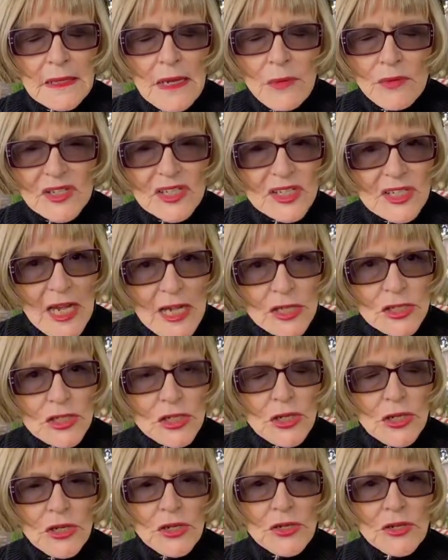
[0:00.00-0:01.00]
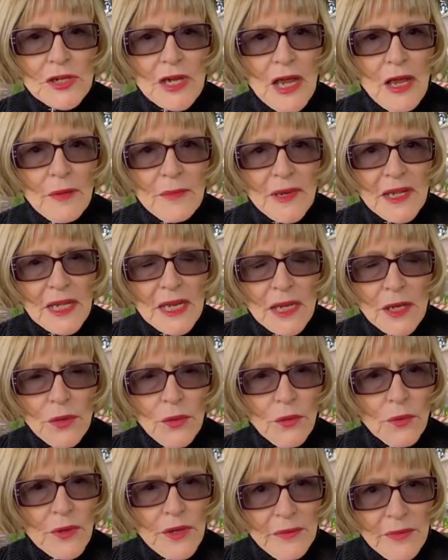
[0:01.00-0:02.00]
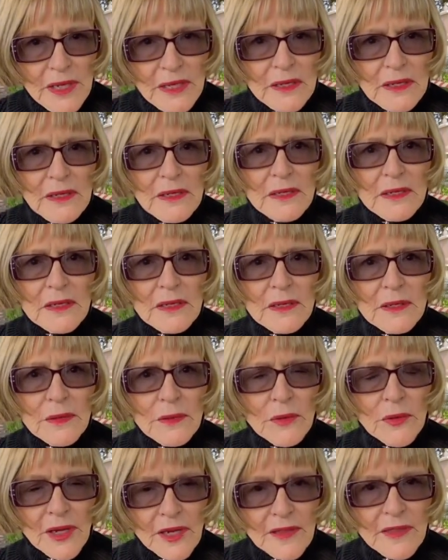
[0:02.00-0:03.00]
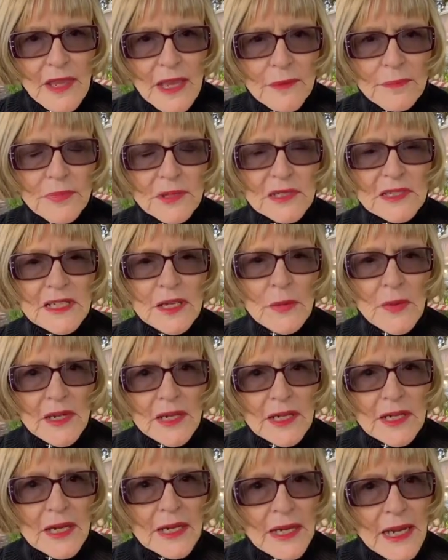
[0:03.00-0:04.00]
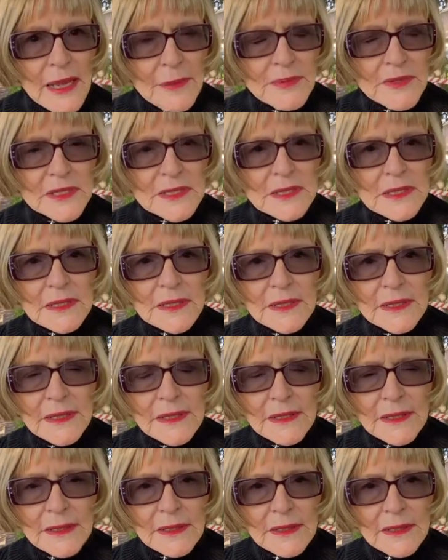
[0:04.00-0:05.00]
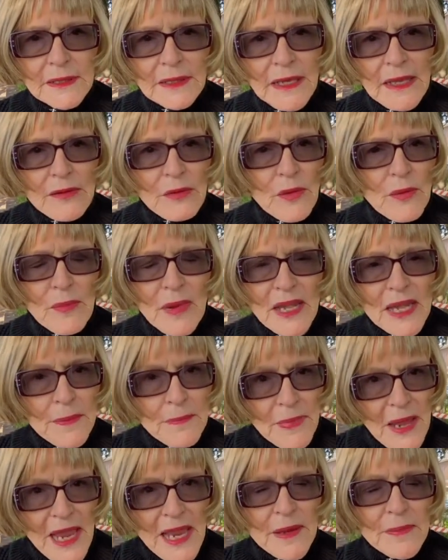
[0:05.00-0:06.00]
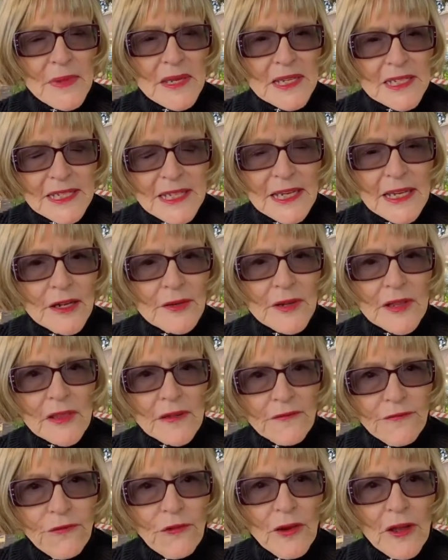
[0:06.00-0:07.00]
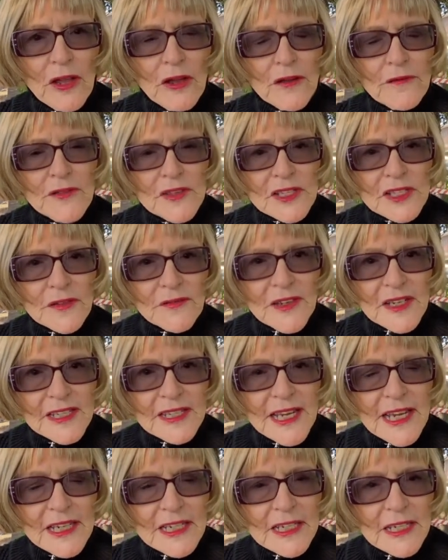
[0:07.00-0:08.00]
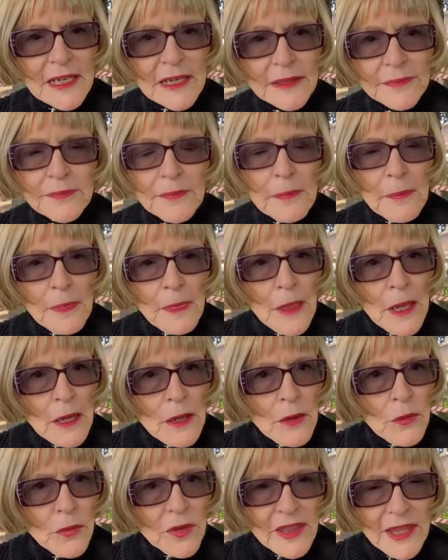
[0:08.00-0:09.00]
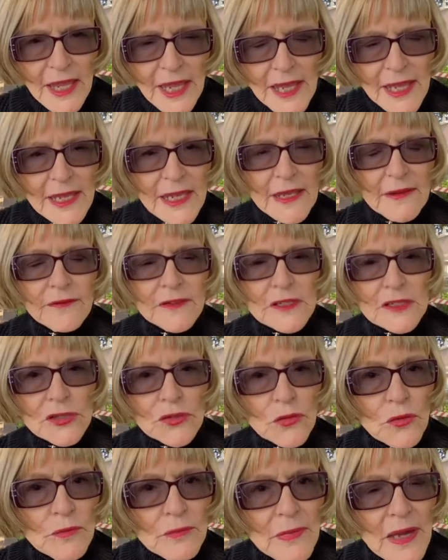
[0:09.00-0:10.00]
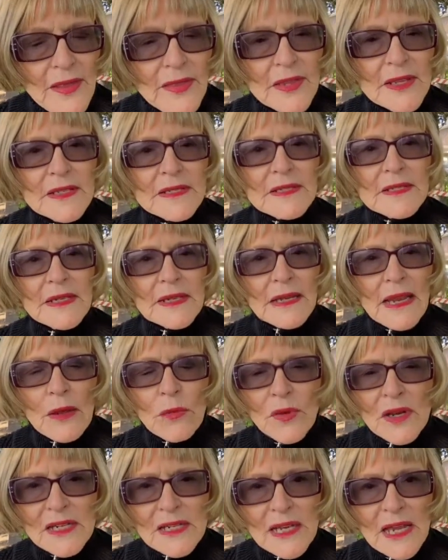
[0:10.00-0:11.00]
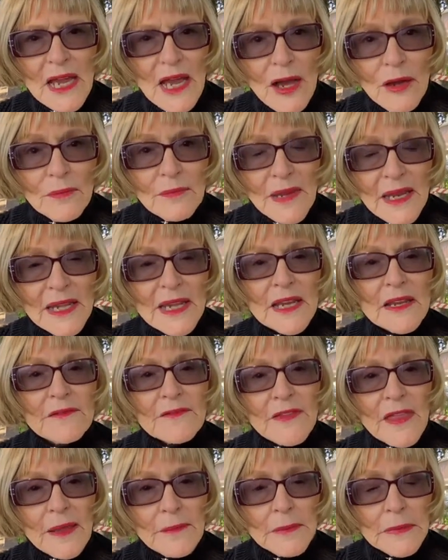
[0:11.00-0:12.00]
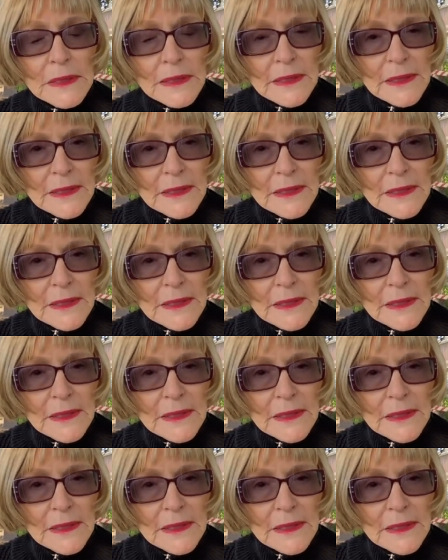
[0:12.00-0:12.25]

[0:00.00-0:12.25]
I was stunned to learn how many women were in that building when it collapsed. And there were many babies here in the foyer of the Civic Center with caregivers or mothers, and I wonder how many of them